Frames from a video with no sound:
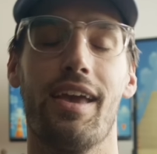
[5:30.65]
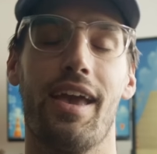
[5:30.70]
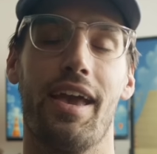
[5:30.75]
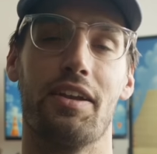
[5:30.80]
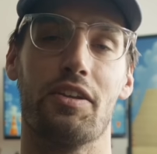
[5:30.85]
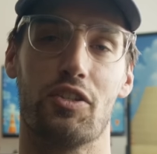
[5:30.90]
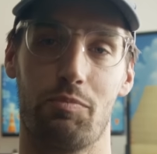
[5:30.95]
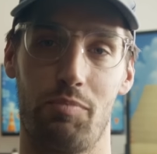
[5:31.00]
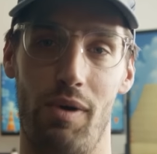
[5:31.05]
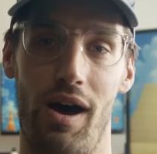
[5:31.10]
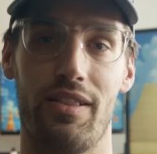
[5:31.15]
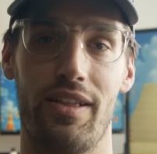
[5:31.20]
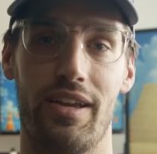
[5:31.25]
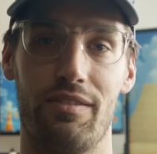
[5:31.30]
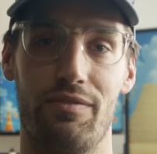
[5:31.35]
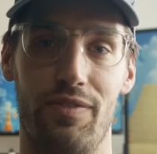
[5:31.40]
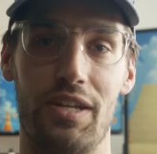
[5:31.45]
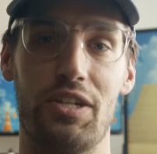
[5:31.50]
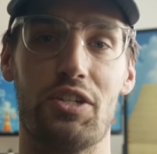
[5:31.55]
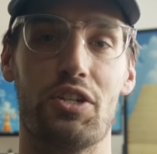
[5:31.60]
and a
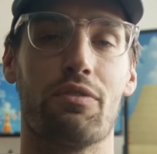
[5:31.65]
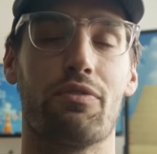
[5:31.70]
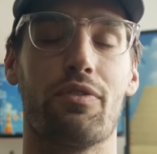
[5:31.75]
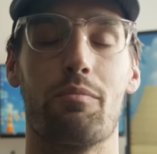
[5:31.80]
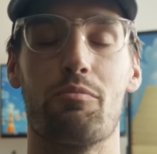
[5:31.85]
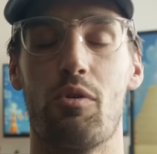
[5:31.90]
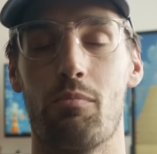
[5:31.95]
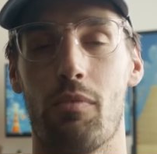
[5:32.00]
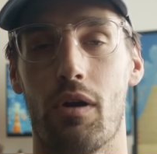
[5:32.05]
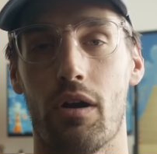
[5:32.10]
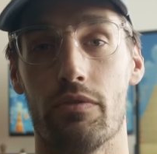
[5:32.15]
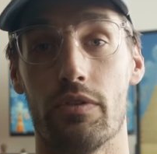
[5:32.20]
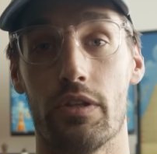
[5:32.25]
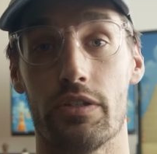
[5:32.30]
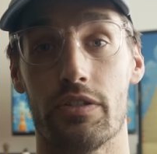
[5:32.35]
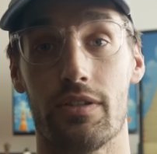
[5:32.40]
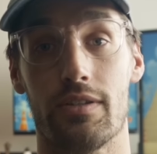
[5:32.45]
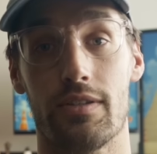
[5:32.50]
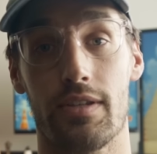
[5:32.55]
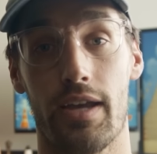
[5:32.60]
spotlight feature from the Marvelous
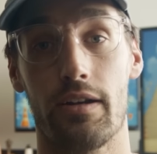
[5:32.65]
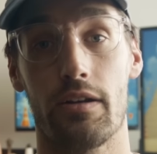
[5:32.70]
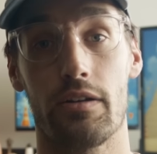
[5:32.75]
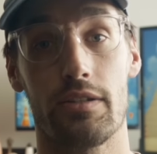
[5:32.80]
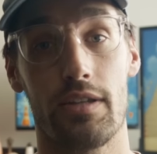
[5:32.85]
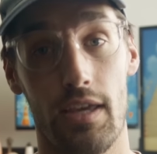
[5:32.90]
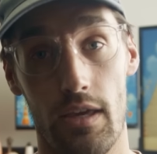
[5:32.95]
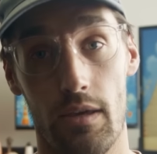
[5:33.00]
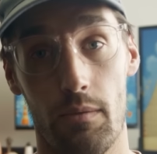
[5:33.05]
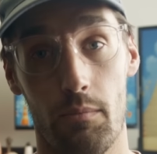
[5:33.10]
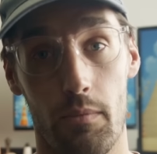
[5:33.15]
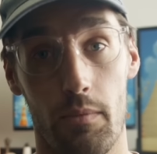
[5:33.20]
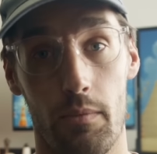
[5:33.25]
Designer team.